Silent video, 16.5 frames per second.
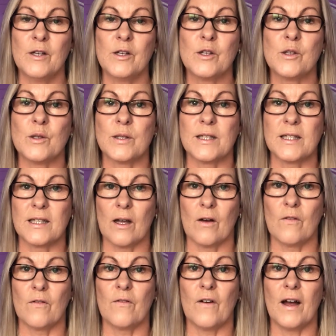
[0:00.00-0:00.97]
to
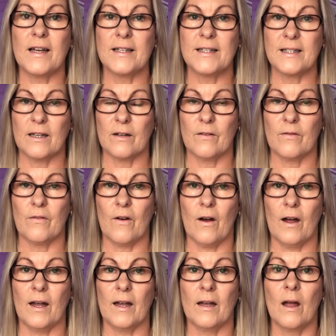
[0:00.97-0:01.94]

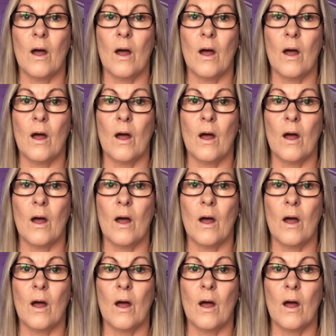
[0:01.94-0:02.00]
self-identify